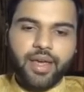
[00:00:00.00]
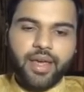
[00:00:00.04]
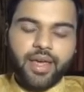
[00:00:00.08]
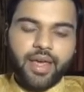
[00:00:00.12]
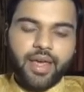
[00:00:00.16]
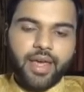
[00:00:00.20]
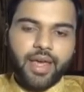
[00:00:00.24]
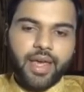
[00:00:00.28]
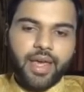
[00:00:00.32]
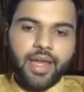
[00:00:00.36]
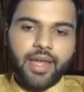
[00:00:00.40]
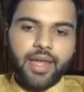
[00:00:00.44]

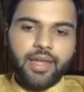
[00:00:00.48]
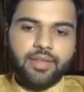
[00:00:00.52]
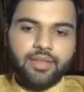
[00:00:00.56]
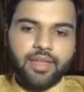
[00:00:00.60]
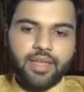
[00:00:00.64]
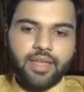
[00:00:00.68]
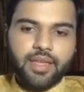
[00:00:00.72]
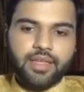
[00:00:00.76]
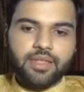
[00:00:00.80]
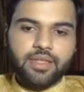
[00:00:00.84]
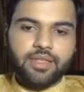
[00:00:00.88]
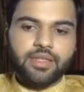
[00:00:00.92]
And I
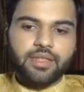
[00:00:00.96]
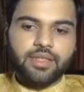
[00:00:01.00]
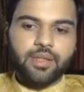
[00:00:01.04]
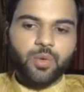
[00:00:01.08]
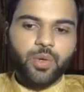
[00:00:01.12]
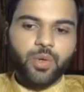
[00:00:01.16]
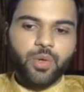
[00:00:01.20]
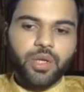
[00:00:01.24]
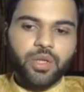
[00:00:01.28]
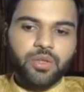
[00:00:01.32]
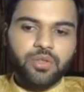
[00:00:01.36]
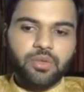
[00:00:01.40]
think it's
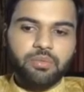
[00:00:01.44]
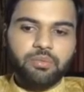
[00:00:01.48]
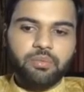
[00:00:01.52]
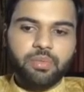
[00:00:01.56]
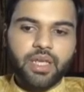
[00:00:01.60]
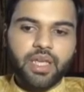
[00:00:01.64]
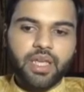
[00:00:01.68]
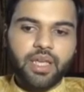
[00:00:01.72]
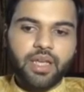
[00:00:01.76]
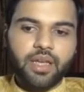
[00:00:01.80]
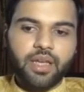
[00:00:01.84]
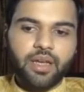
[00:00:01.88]
going to
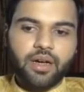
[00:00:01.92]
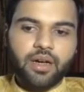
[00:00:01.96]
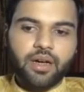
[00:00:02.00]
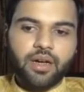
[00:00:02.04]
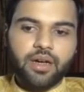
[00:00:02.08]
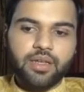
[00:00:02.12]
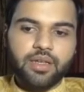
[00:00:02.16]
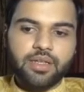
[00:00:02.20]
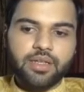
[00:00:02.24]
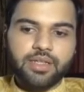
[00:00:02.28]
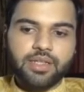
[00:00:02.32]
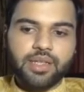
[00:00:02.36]
be
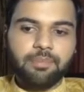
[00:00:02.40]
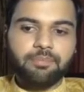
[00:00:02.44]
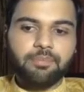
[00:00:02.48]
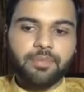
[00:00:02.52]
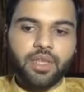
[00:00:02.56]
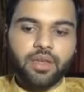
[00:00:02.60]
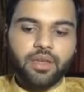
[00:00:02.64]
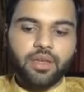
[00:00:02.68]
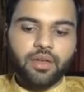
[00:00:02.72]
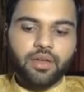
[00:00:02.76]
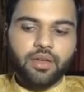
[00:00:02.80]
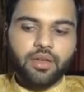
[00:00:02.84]

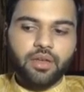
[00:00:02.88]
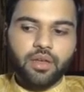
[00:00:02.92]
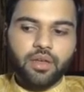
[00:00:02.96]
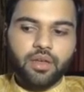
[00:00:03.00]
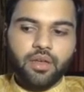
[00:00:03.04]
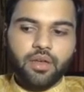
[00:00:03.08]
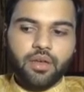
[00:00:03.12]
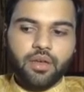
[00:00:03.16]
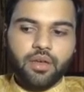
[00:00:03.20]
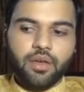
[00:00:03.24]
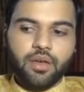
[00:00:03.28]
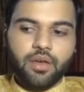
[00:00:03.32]
something
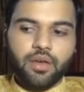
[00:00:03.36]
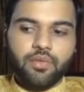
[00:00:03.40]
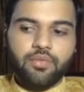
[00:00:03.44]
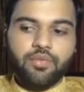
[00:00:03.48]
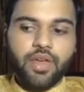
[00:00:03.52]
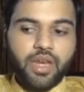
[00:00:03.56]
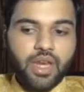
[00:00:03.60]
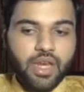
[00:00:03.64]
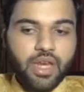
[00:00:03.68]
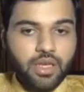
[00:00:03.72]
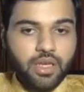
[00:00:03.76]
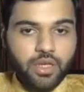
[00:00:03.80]

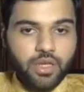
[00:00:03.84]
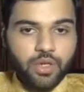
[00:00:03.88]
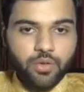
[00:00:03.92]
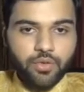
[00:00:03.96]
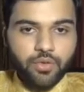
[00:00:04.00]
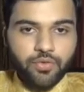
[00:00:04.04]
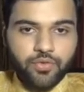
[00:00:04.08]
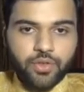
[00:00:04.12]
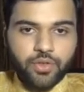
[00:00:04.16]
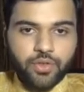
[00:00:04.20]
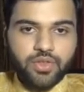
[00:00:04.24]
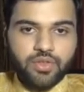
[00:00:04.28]
very
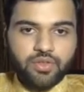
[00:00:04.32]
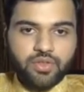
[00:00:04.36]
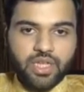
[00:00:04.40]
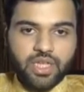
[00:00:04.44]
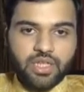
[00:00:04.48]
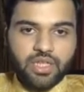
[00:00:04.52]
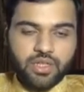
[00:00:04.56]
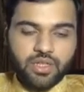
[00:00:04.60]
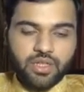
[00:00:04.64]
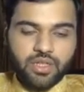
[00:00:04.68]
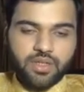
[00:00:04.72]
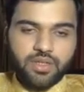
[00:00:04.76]
new for the
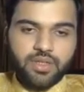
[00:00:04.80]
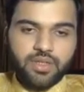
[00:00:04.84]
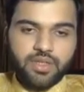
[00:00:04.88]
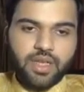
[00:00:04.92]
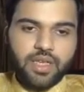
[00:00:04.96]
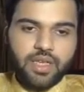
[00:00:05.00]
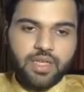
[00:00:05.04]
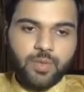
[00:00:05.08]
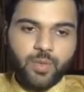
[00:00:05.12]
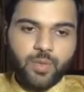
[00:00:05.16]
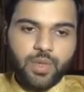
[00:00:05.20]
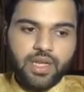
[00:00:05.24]
readers,
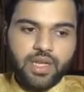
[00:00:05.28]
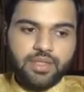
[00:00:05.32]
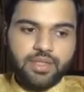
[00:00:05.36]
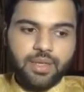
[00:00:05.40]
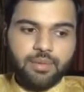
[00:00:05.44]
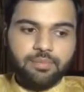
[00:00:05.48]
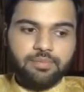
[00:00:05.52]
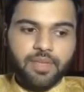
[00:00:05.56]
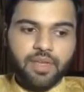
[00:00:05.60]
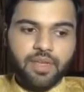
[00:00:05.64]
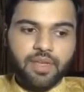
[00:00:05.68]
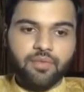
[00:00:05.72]
as well as
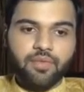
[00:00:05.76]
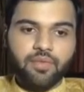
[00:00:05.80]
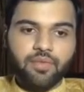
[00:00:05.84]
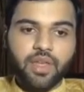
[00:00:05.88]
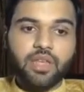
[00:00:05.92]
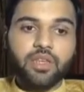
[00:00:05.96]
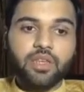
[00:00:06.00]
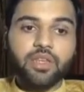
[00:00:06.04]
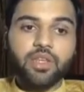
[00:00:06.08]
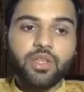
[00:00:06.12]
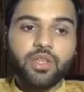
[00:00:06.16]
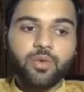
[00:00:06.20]
something
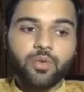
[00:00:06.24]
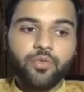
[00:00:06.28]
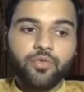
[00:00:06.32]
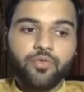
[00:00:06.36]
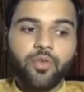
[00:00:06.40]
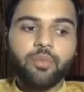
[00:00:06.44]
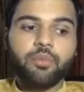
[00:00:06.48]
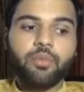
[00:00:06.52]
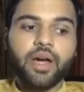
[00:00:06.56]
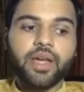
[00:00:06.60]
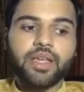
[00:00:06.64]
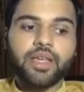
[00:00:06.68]
very new
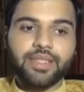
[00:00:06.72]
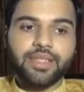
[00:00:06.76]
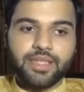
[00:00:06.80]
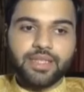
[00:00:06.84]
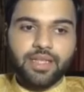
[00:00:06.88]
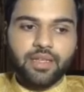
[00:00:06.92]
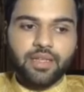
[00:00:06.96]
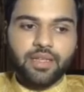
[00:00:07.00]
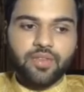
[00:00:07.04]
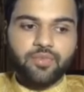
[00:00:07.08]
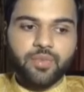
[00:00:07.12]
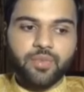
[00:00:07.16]
for
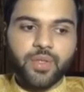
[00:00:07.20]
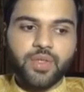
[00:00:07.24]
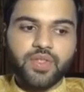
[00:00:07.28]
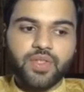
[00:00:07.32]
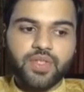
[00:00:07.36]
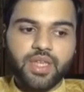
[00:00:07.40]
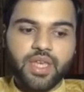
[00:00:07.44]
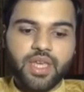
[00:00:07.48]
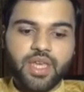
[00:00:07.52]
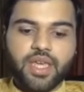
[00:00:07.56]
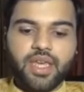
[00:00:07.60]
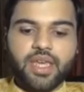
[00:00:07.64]
myself,
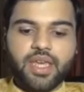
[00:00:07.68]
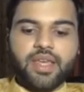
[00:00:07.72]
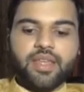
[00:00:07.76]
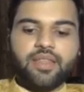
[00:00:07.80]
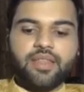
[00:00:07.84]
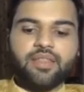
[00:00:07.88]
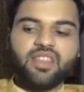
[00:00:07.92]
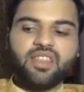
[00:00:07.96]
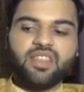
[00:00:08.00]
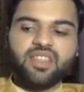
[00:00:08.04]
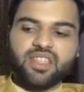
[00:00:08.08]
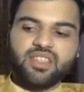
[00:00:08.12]
because
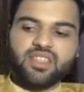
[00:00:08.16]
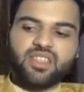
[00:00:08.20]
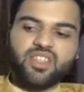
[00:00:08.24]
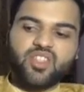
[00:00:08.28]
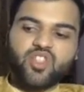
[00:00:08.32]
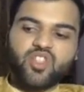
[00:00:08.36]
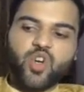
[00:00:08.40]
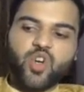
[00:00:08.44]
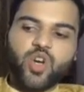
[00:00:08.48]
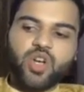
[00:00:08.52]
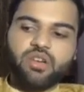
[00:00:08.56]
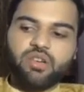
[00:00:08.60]
this is the
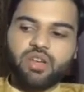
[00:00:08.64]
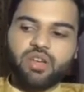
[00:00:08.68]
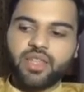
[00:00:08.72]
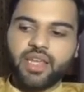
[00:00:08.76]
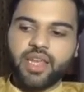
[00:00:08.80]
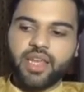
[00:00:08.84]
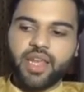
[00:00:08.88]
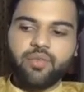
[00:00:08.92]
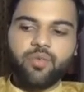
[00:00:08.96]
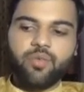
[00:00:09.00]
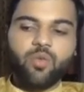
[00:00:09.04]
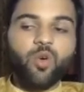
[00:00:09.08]
genre
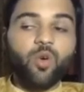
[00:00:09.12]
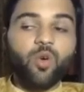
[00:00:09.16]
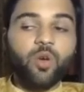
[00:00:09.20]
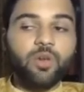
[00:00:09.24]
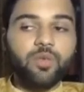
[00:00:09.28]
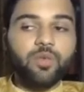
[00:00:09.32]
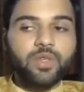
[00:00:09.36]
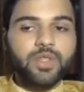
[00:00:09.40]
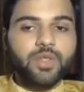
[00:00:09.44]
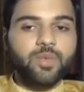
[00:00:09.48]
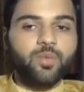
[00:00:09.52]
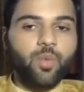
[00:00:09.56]
that I've
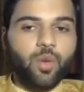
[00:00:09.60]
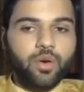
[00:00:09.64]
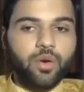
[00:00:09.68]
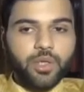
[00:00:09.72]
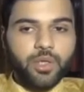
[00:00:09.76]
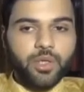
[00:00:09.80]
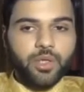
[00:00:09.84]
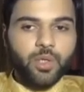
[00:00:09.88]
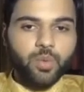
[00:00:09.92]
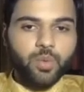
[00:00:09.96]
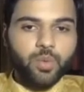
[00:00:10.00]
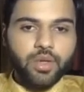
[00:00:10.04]
always
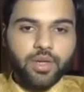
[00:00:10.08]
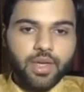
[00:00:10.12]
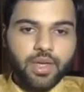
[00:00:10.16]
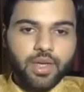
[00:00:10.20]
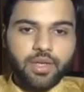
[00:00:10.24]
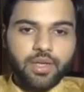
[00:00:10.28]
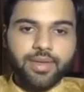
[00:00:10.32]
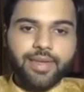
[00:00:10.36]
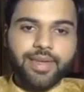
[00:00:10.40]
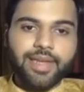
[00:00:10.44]
wanted to work in.